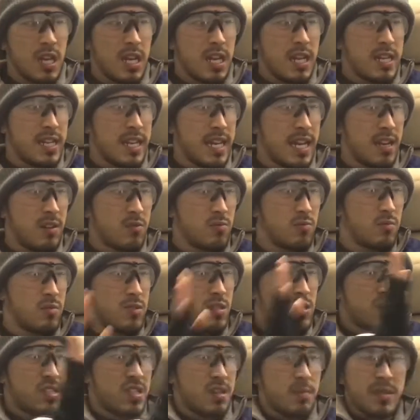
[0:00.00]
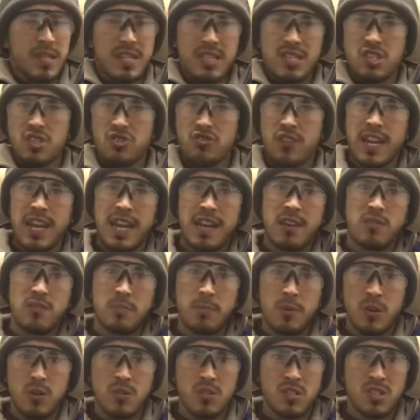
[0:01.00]
Now, some of these straight out of the
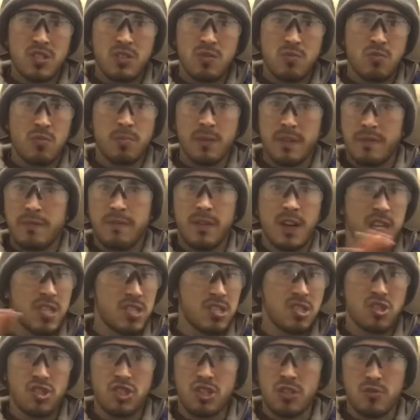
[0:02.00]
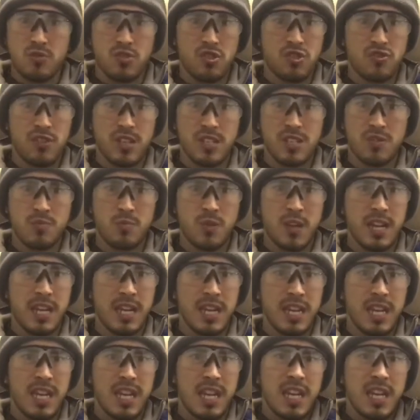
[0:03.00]
box will be fine to shoot straight away.